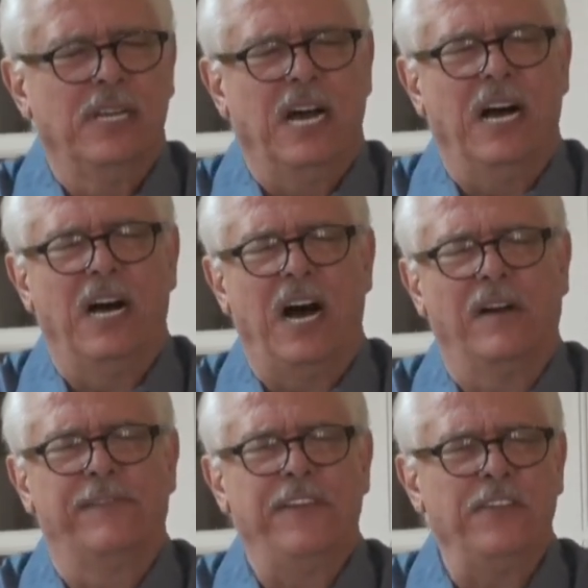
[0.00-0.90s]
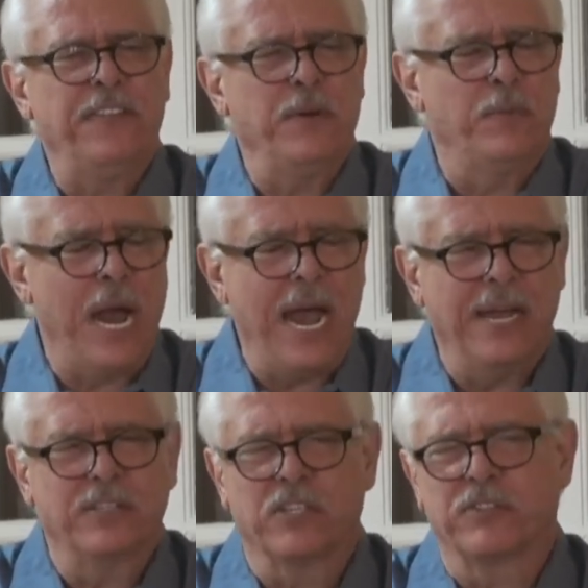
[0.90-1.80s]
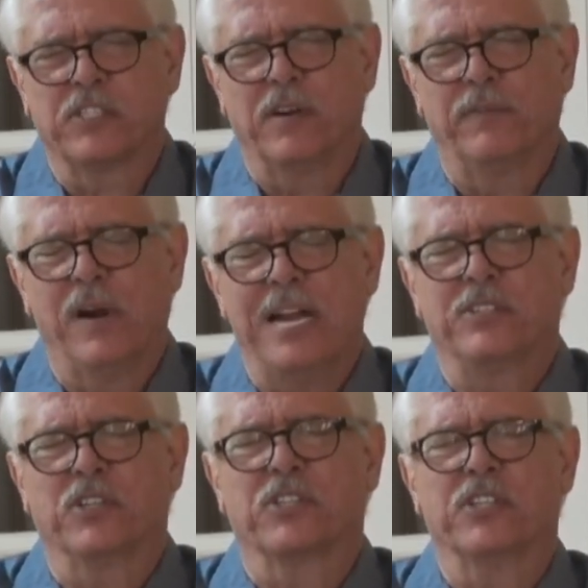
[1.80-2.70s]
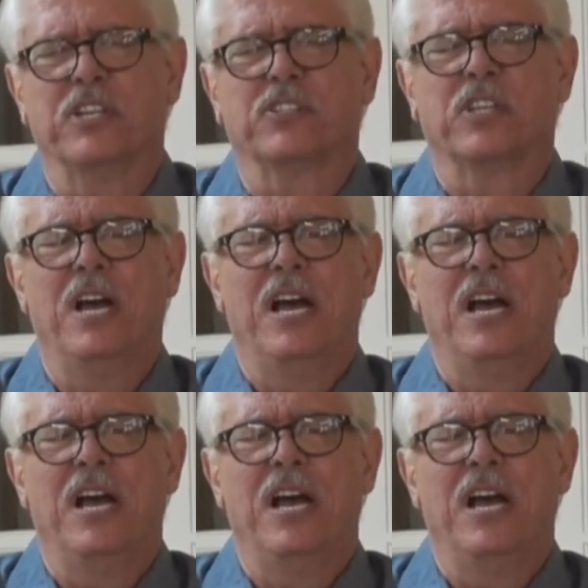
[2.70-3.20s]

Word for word: uh, our filthy rags of self righteousness,